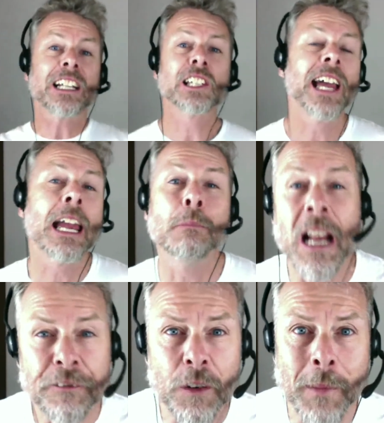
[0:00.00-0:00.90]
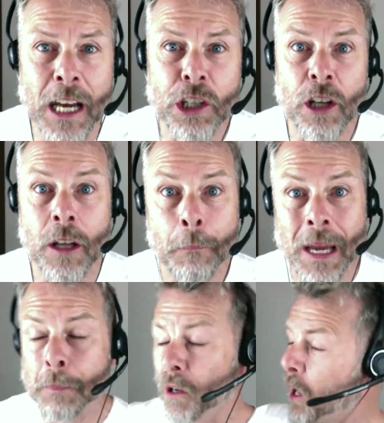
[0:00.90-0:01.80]
same information that
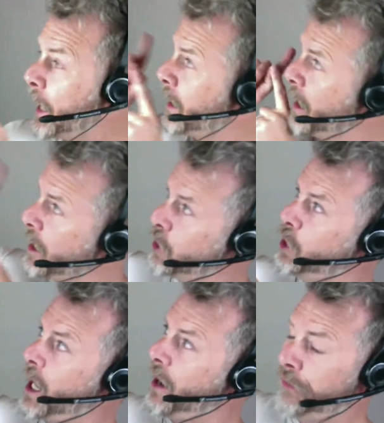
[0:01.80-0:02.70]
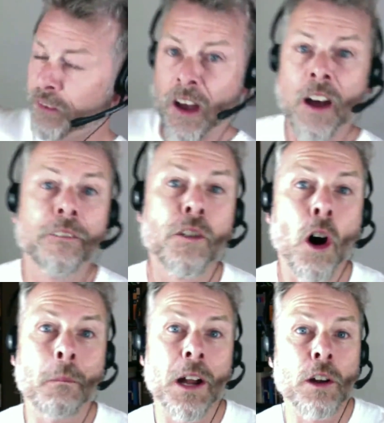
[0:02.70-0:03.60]
people like Jeff
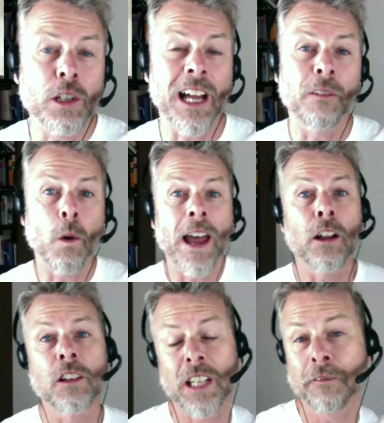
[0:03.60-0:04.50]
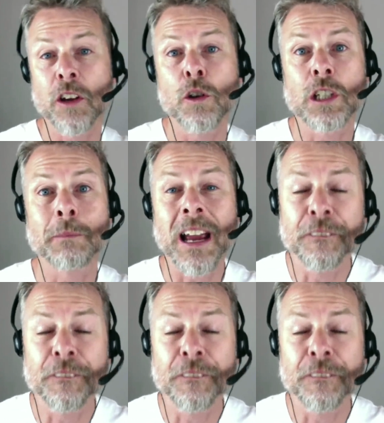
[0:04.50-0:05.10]
from New South Wales I've used to make